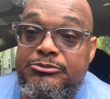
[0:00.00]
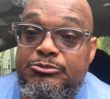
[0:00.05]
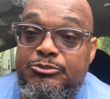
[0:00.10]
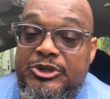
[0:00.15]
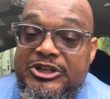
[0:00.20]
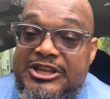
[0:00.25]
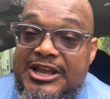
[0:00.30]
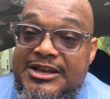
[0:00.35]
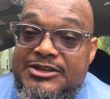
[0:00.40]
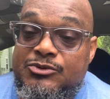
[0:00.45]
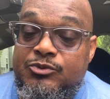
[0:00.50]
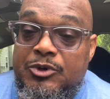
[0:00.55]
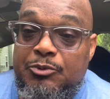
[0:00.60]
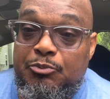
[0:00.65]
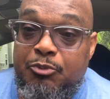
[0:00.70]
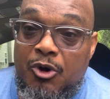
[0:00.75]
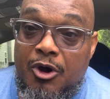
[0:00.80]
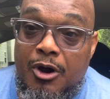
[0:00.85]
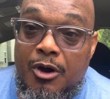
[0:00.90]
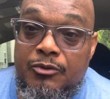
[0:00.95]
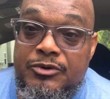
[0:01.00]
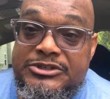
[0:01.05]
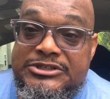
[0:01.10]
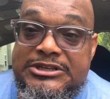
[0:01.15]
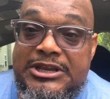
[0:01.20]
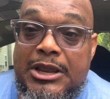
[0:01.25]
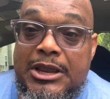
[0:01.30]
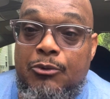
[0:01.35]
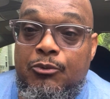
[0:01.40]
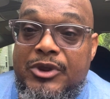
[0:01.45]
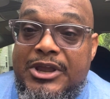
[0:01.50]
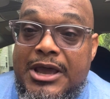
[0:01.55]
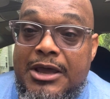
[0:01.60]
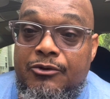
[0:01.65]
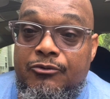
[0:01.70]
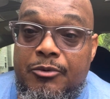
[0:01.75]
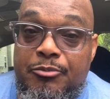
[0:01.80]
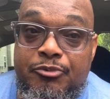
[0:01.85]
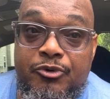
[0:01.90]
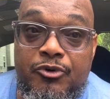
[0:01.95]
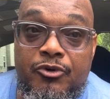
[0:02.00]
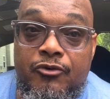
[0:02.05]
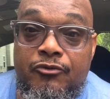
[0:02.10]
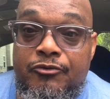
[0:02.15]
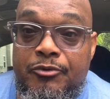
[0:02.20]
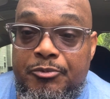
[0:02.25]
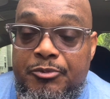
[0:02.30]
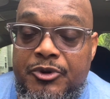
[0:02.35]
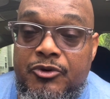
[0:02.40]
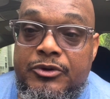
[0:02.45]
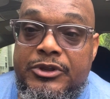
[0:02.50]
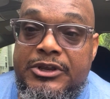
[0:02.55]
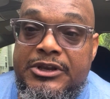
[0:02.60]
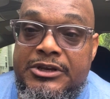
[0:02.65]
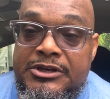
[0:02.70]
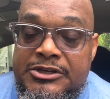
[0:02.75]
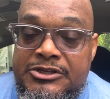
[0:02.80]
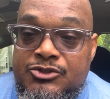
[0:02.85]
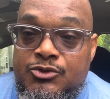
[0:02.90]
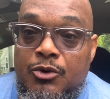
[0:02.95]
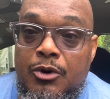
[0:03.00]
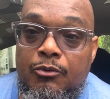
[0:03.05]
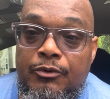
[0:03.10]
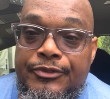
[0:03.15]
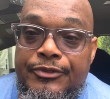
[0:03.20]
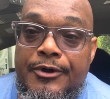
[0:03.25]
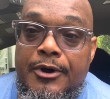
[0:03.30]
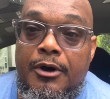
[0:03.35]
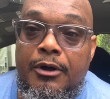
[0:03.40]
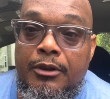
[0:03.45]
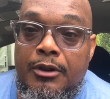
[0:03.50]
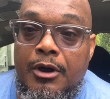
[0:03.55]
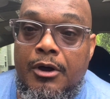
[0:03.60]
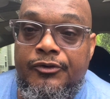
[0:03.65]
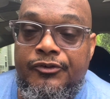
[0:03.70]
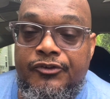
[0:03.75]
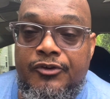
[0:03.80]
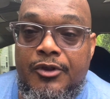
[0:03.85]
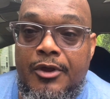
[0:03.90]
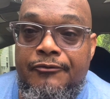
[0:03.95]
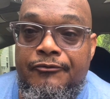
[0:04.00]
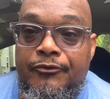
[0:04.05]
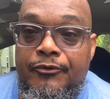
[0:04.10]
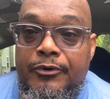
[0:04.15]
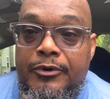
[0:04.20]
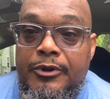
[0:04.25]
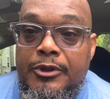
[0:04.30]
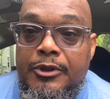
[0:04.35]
But that's what Paul was saying. We got to reprove, rebuke, and exhort with all long suffering.